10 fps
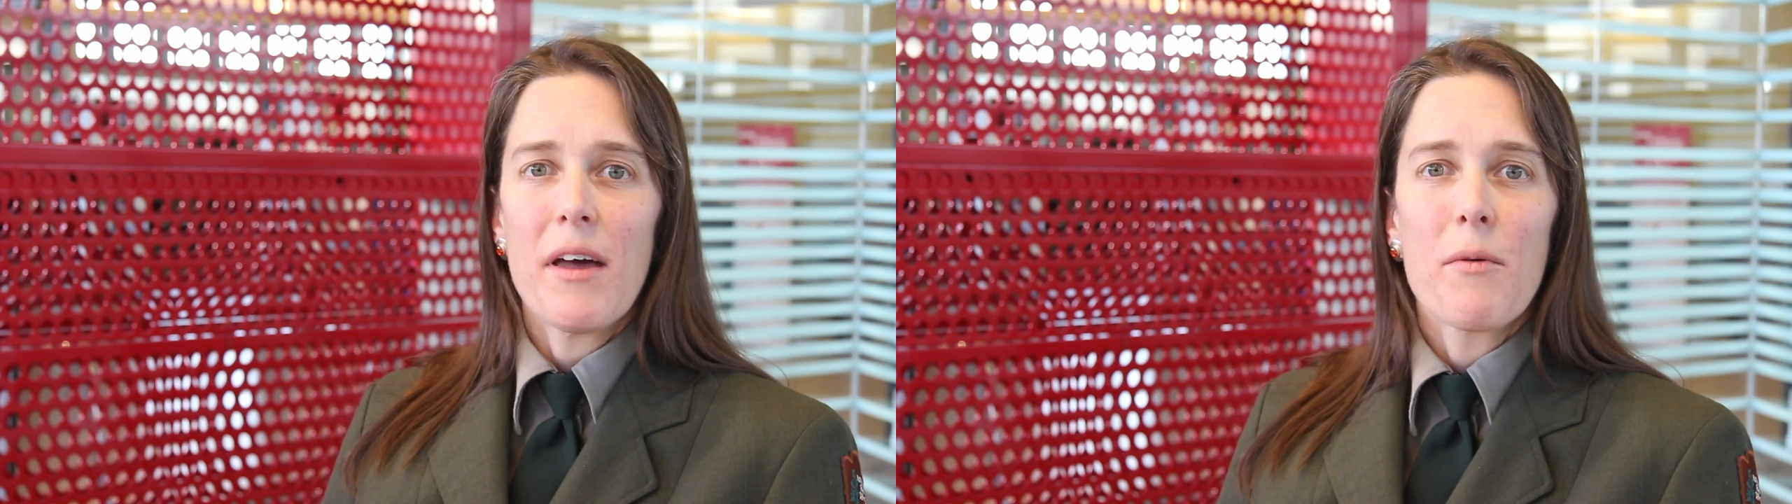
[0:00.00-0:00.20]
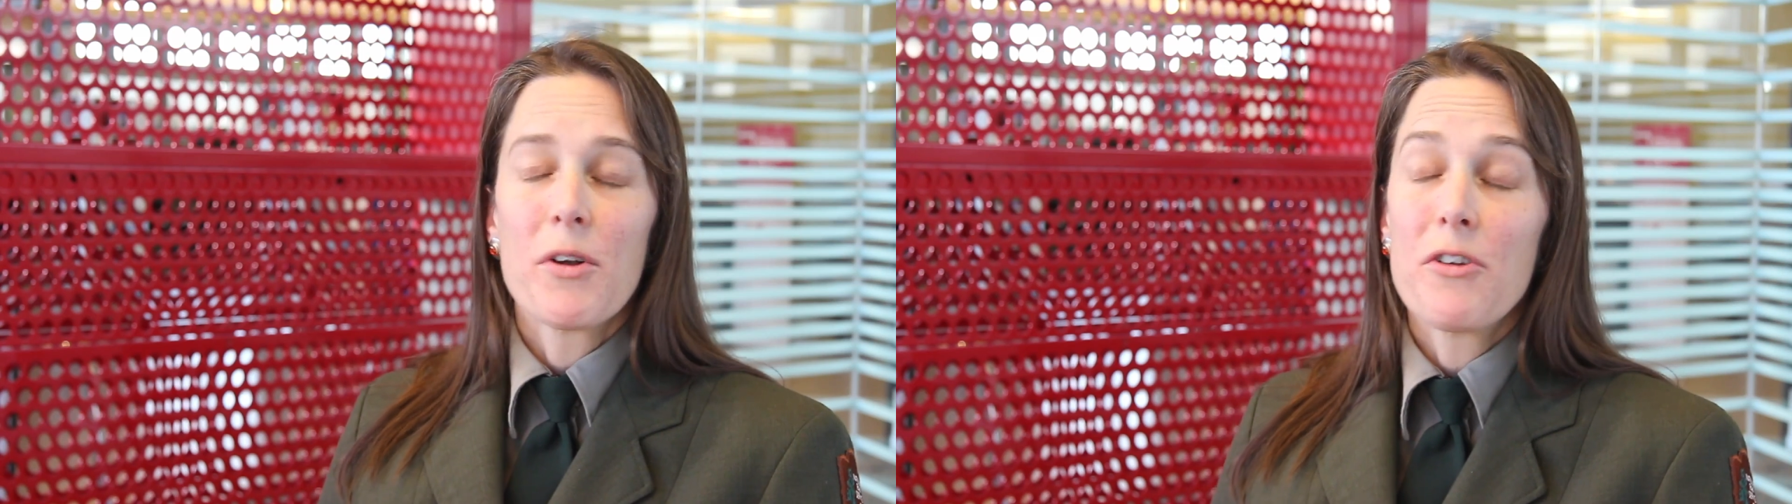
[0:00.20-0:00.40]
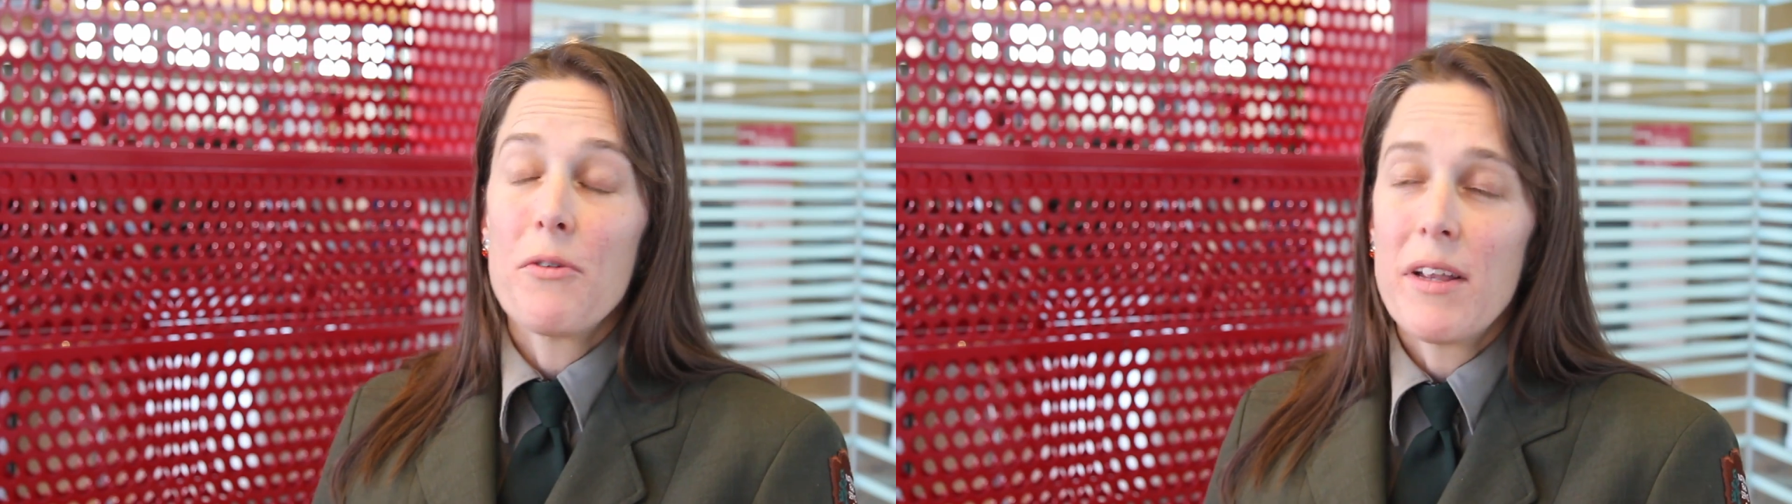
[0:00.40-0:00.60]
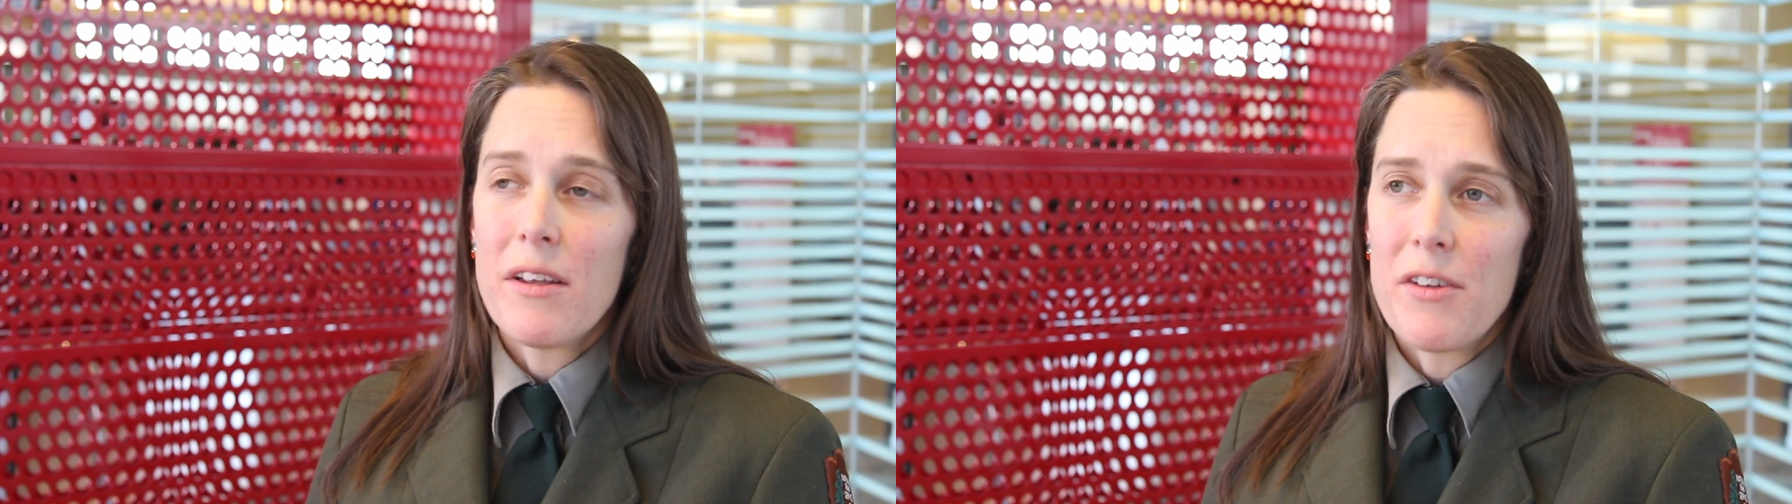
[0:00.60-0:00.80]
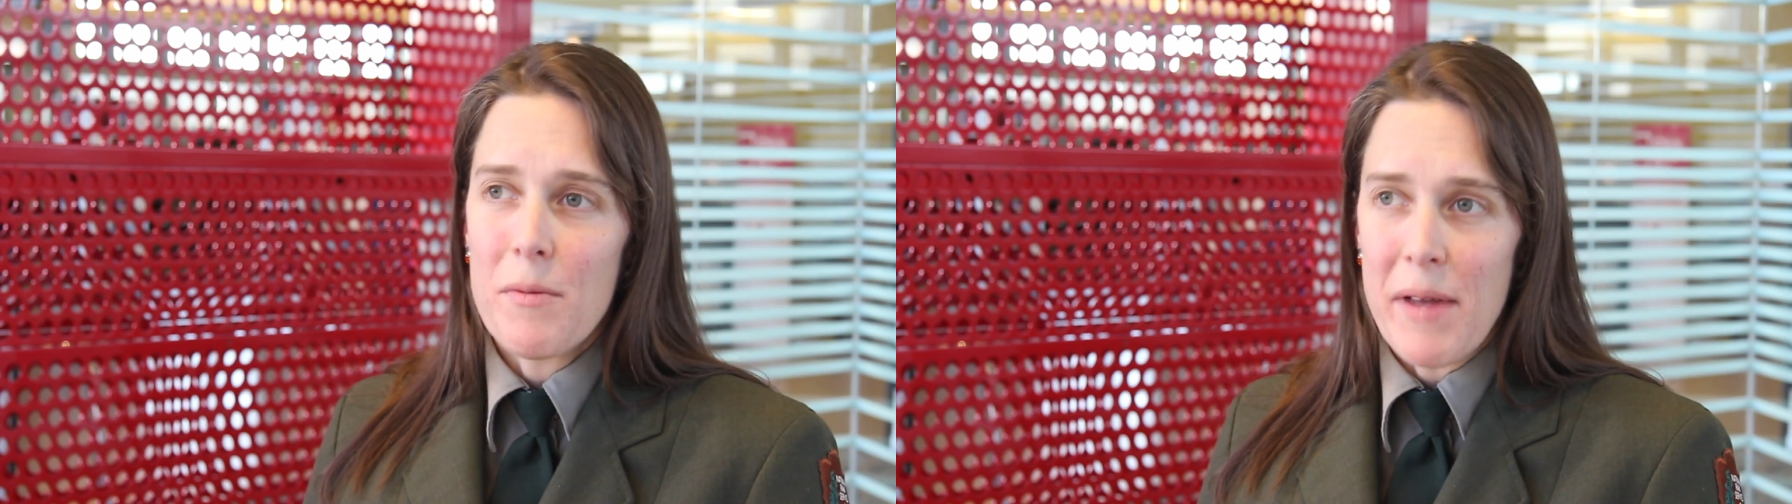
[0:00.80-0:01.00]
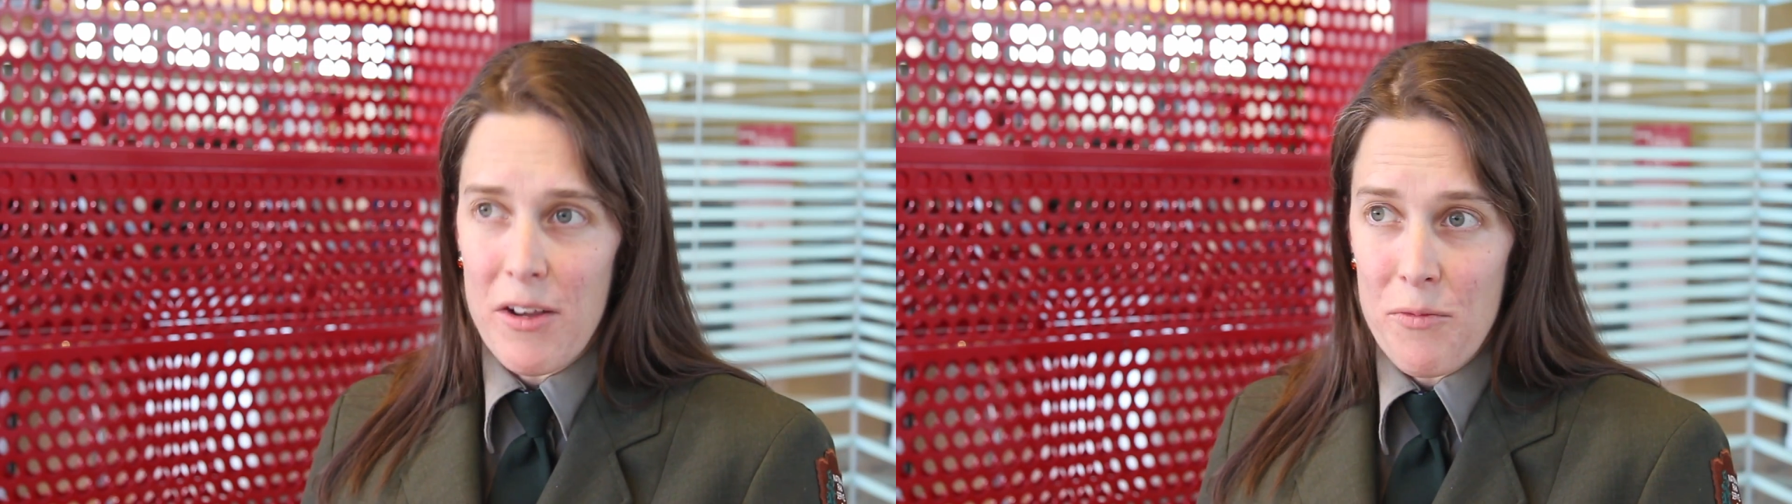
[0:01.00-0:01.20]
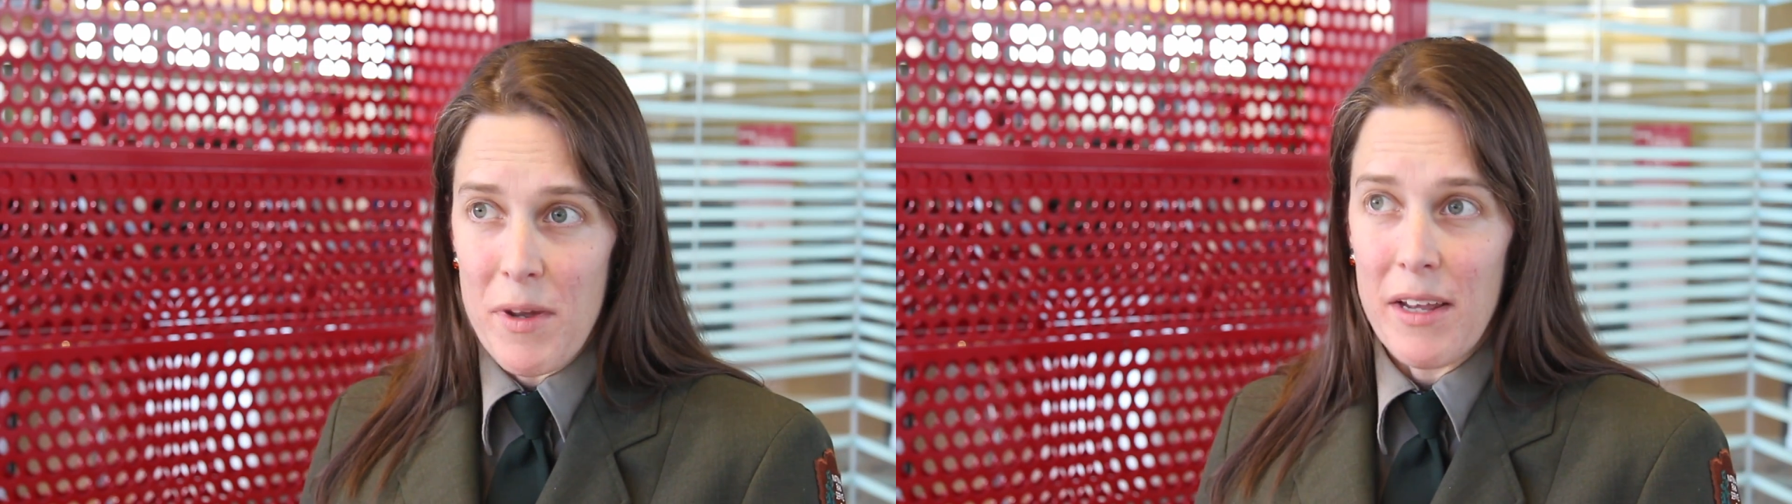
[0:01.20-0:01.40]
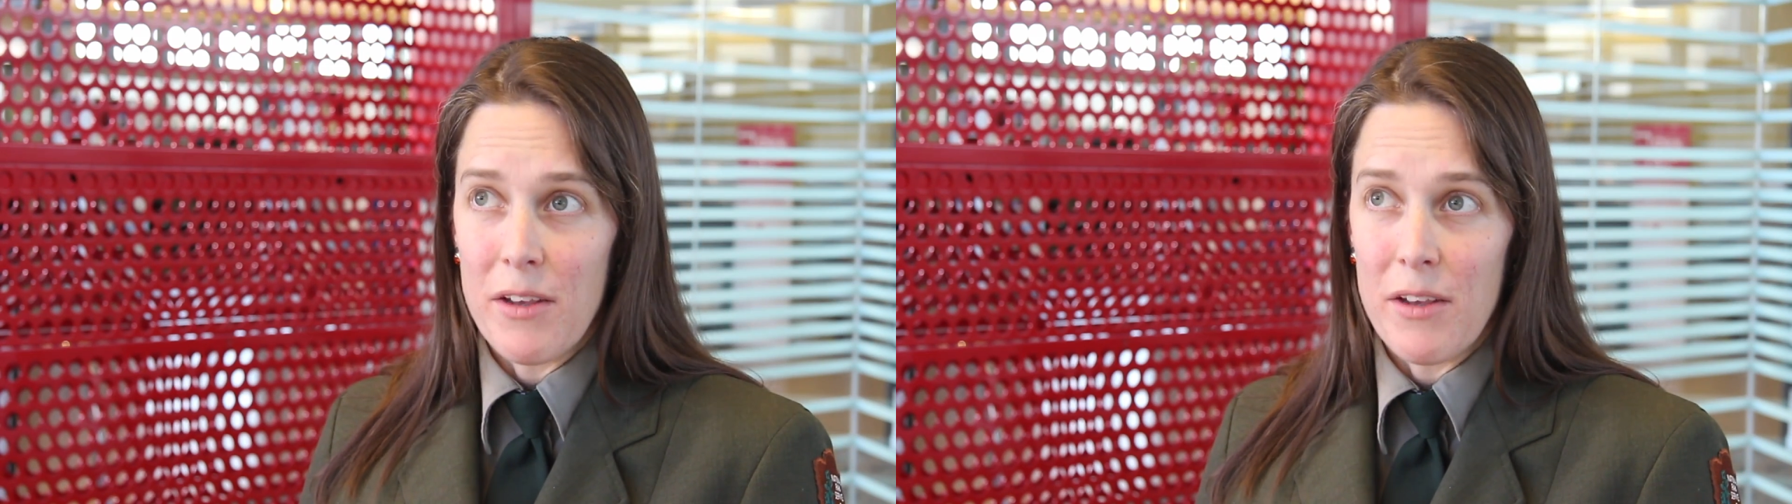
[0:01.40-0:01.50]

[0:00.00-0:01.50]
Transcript: That we're doing the deer management